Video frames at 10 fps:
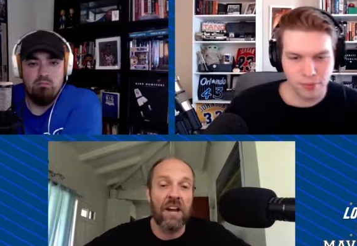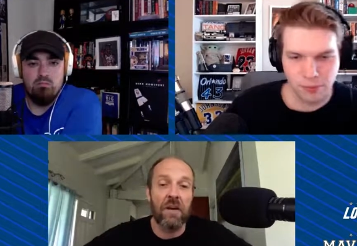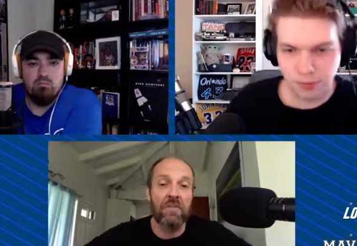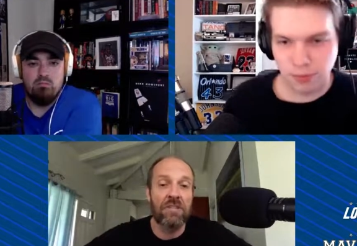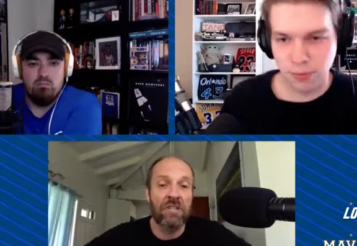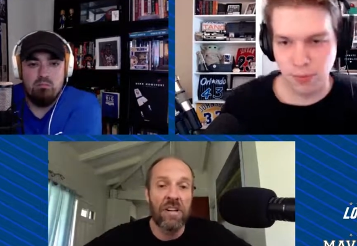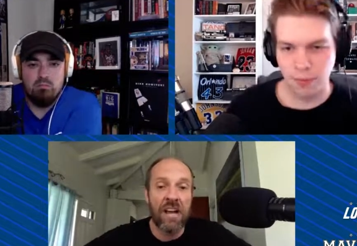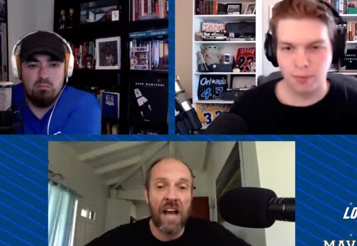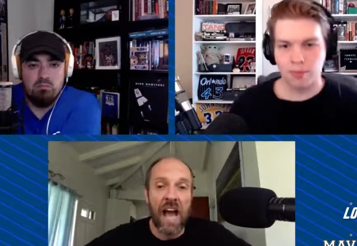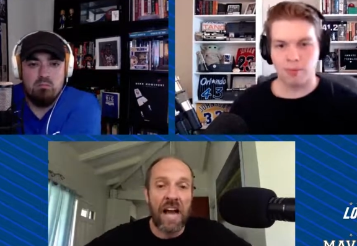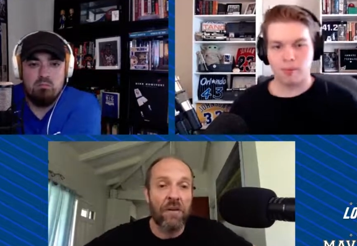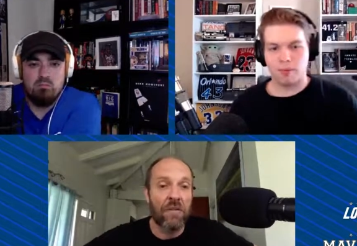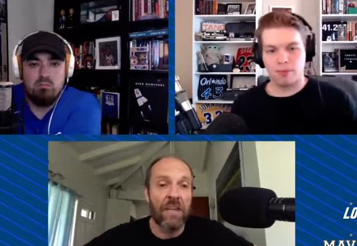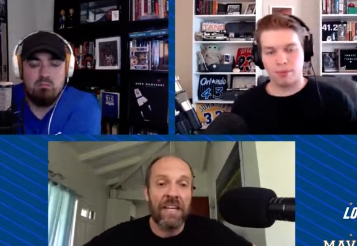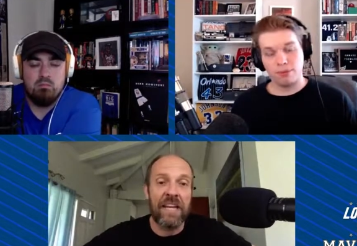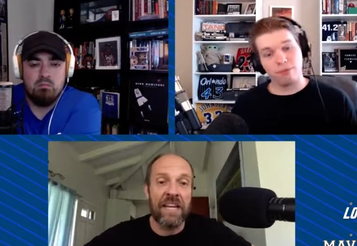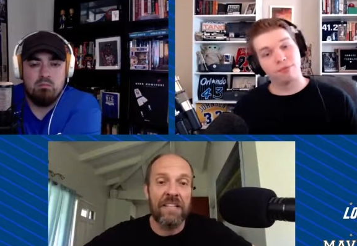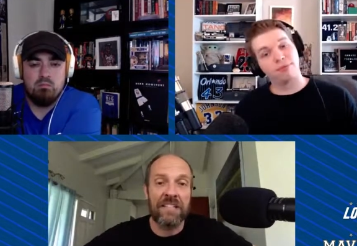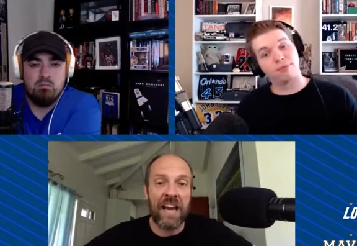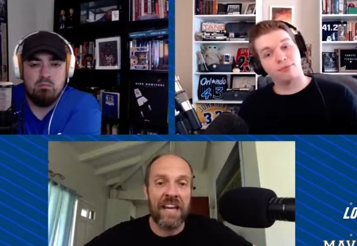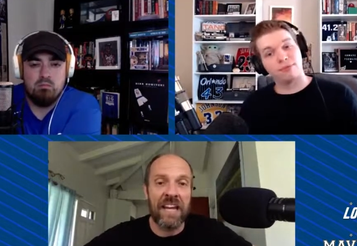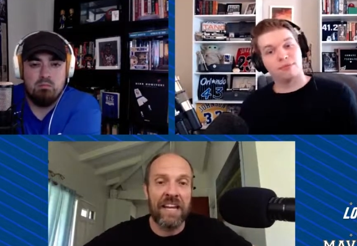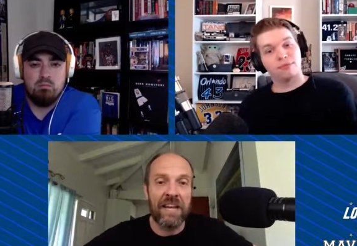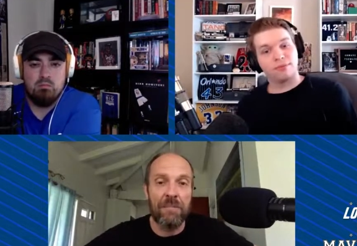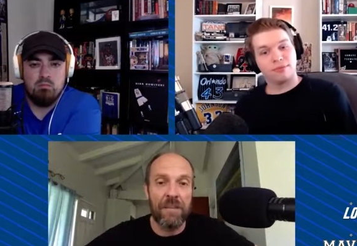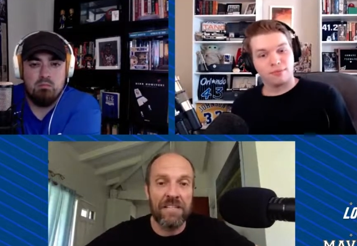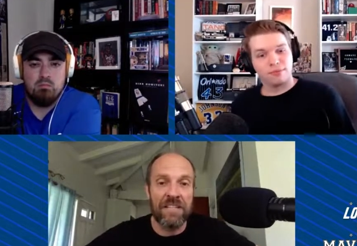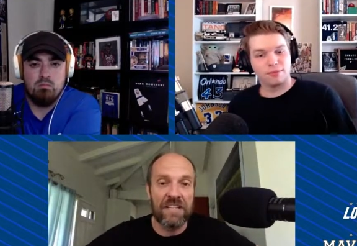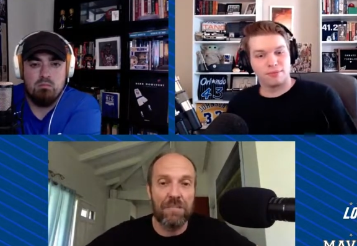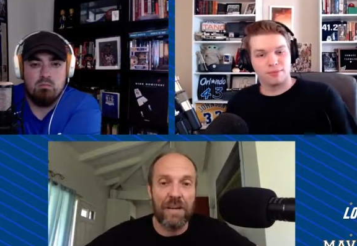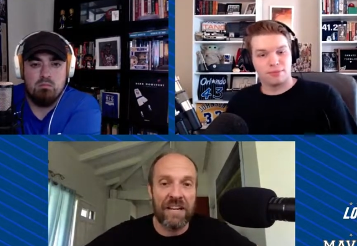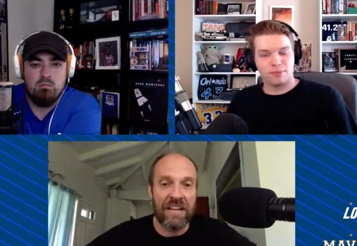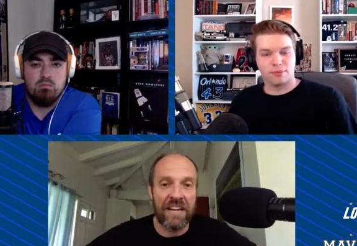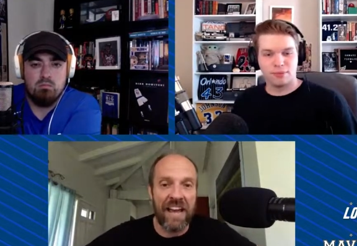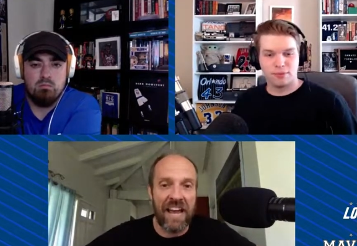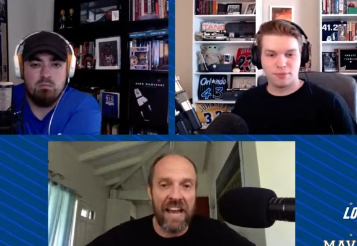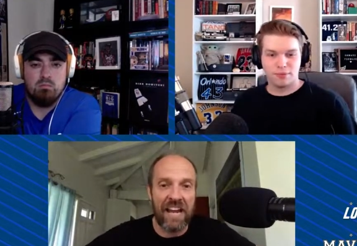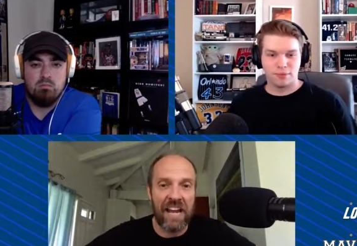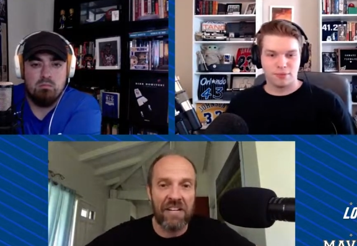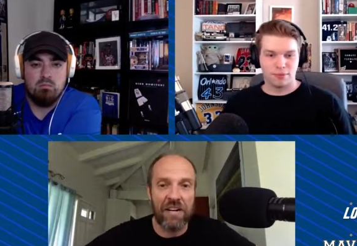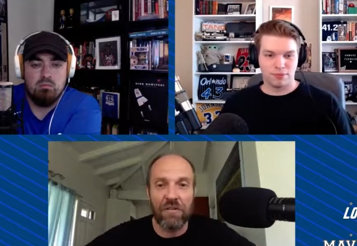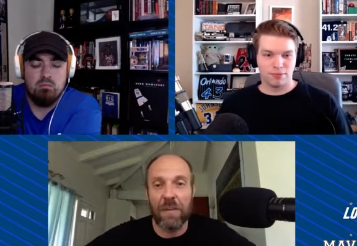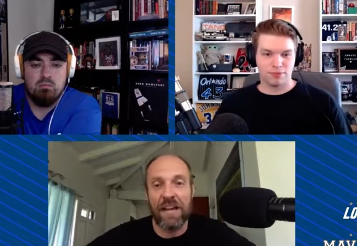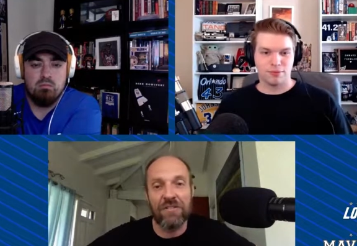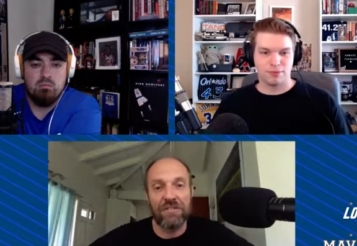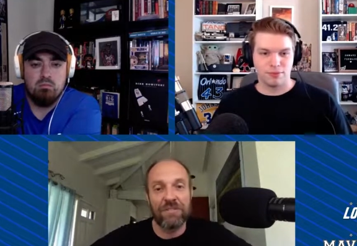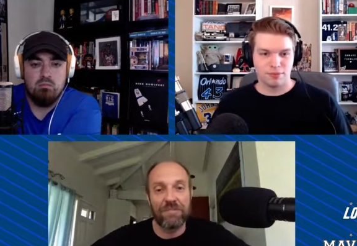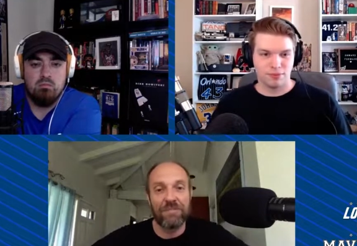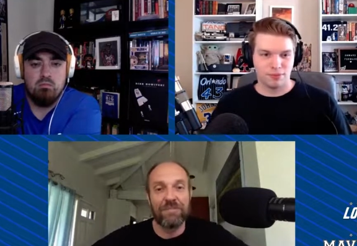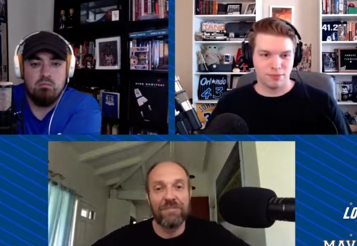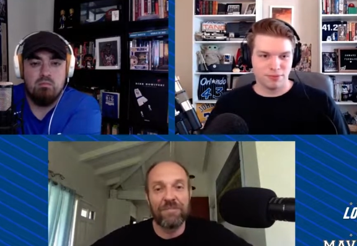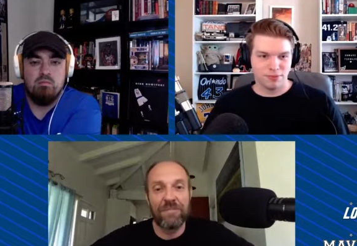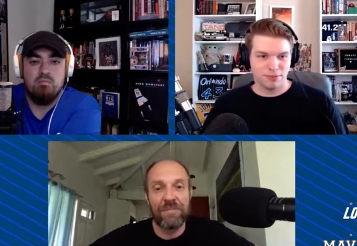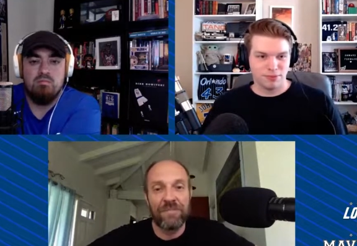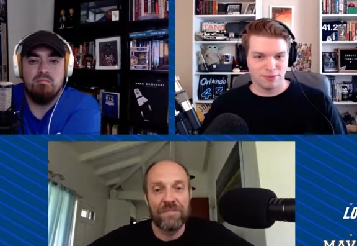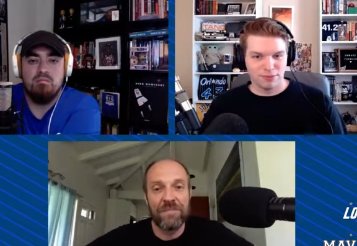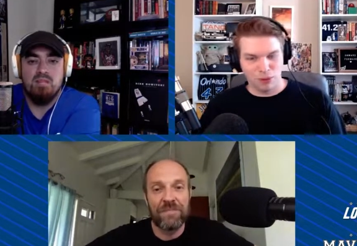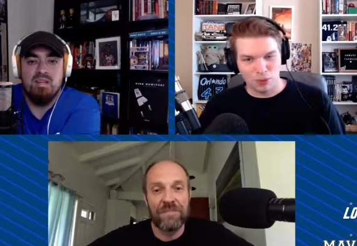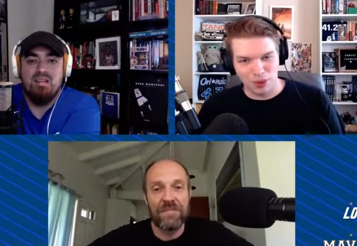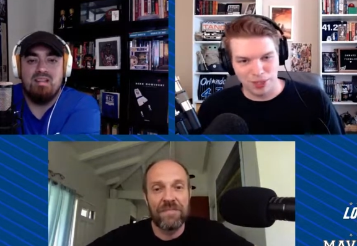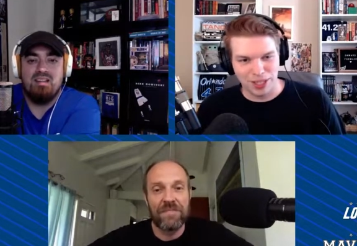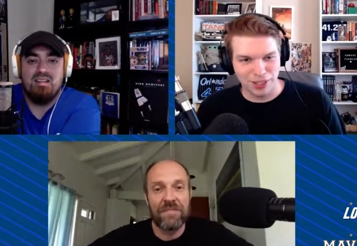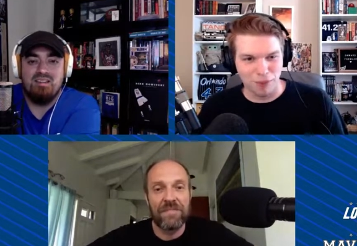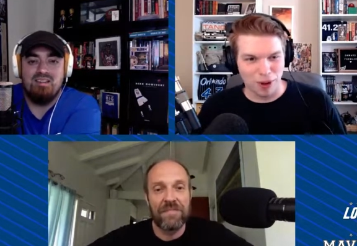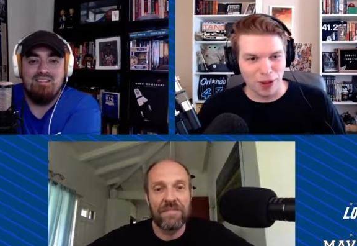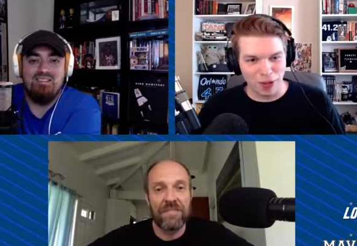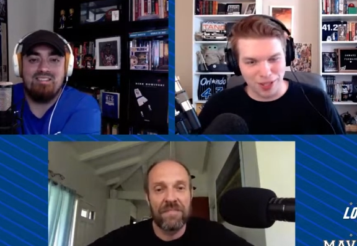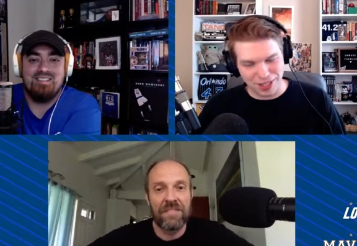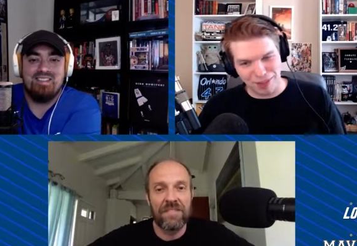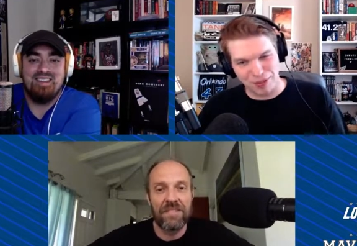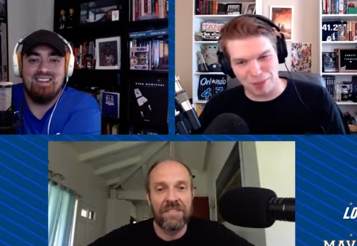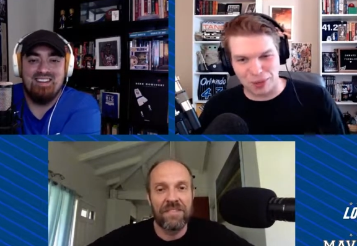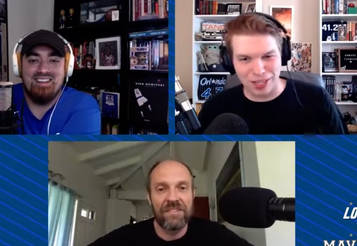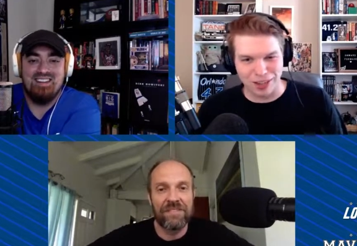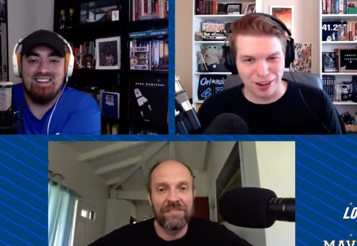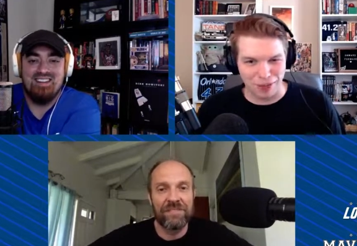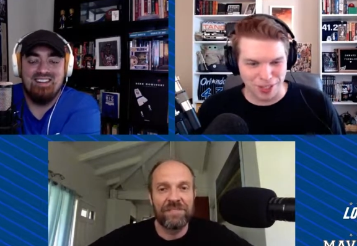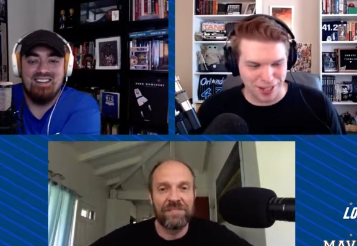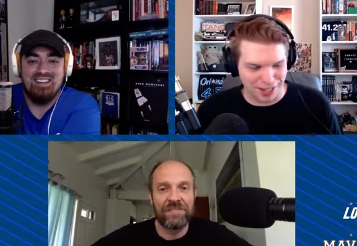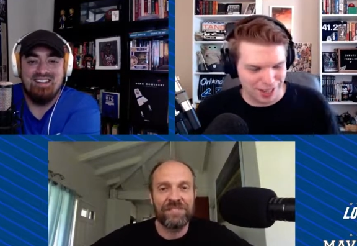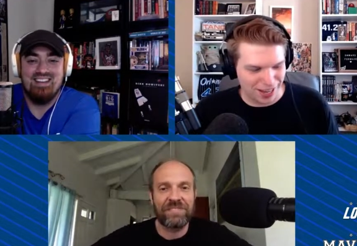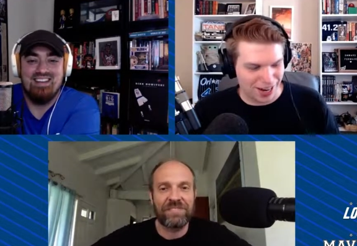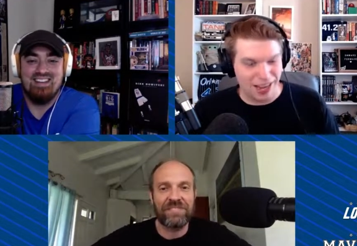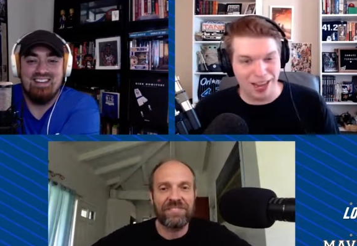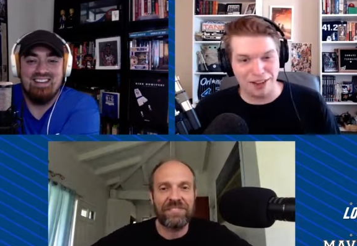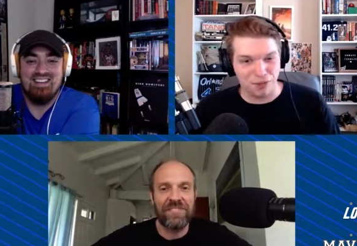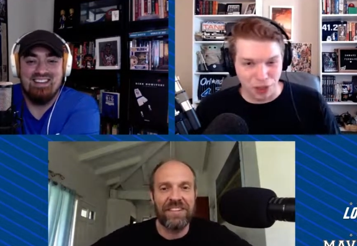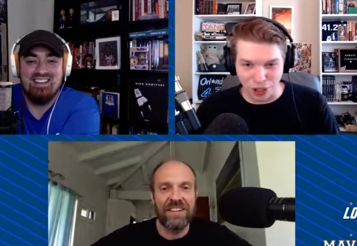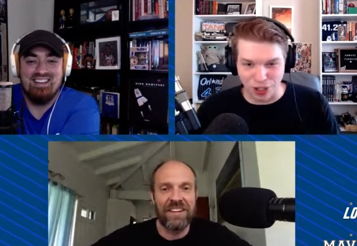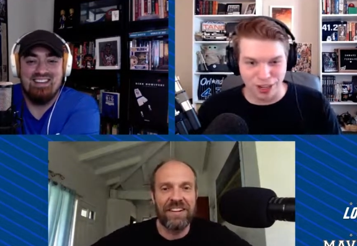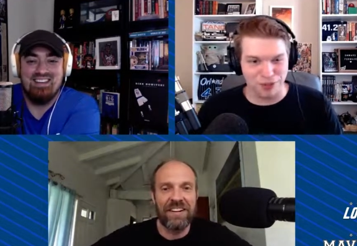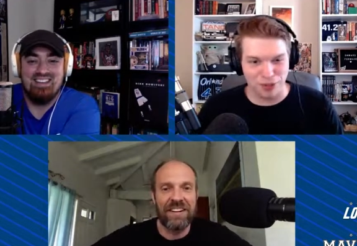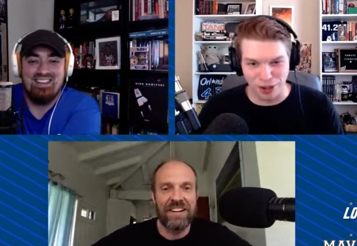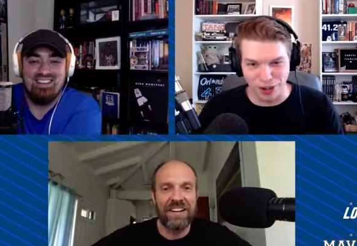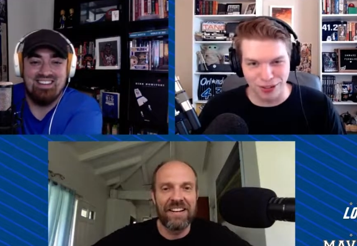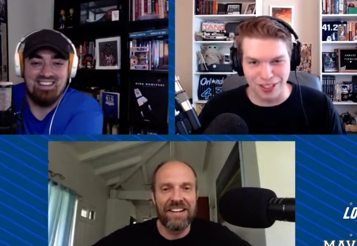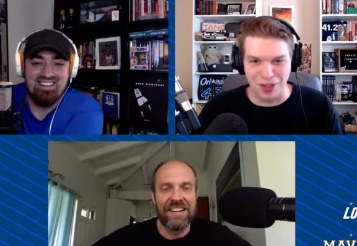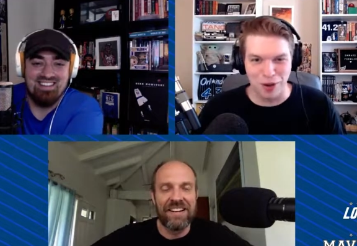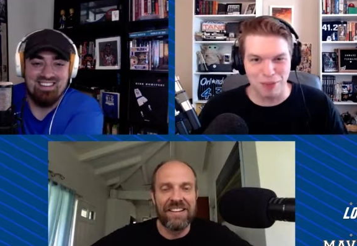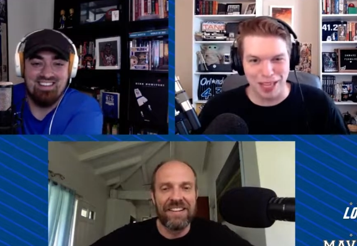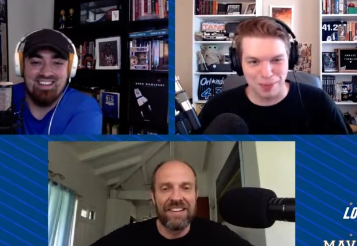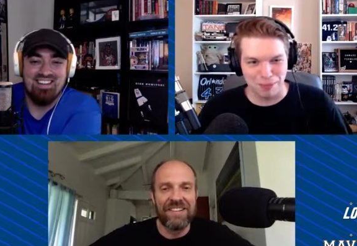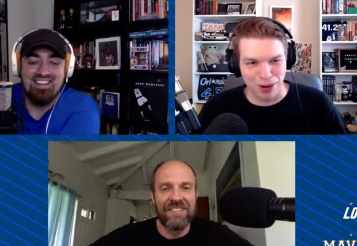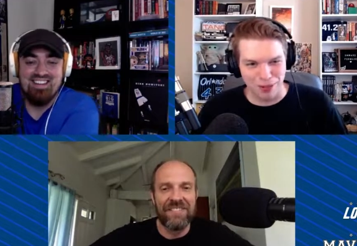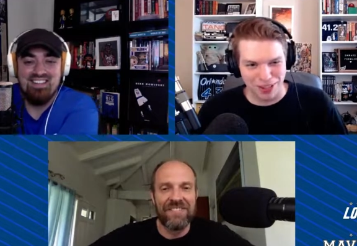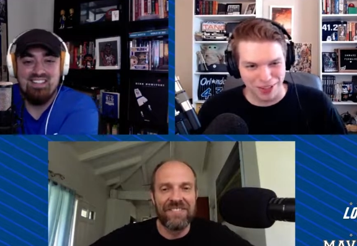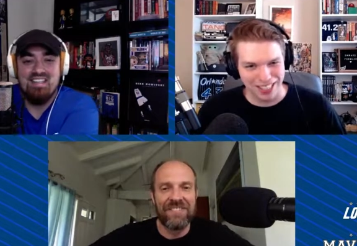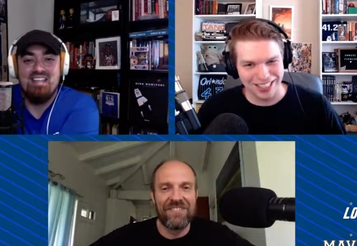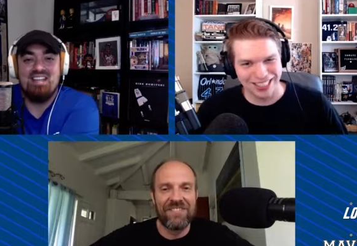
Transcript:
Speaker 1: can coach. I don't think he's got any business being a, a general manager. Mm.
Speaker 2: Well, let's hope all the stuff at the press conference that he said, I have learned, I've grown. Let's hope that's part of it, right?